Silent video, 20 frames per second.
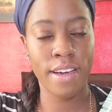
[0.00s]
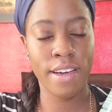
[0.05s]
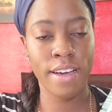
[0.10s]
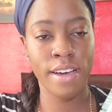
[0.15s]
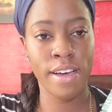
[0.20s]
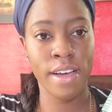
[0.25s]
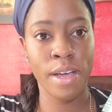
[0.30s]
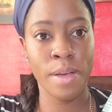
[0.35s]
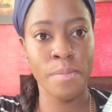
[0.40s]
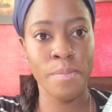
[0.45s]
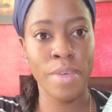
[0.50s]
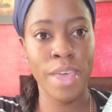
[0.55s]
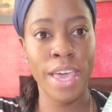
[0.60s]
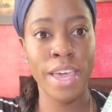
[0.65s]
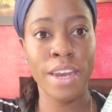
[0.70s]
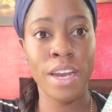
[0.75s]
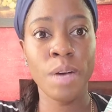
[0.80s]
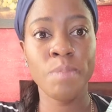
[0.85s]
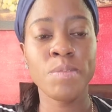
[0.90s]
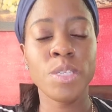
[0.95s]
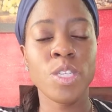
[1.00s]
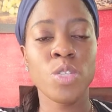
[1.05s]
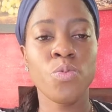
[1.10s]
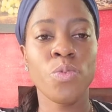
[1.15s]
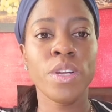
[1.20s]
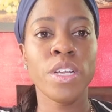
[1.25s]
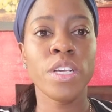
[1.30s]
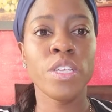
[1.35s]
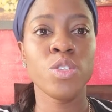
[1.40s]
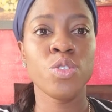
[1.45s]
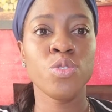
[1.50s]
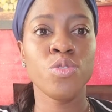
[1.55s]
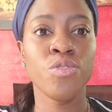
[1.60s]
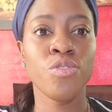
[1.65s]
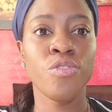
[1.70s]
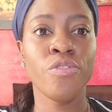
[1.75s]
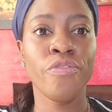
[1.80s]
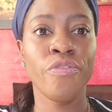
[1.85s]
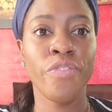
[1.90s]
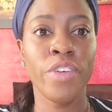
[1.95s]
and up to
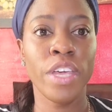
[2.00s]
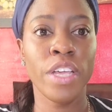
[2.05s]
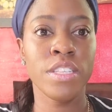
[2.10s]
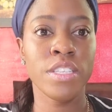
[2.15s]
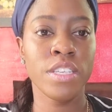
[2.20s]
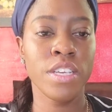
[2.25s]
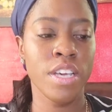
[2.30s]
22 feet.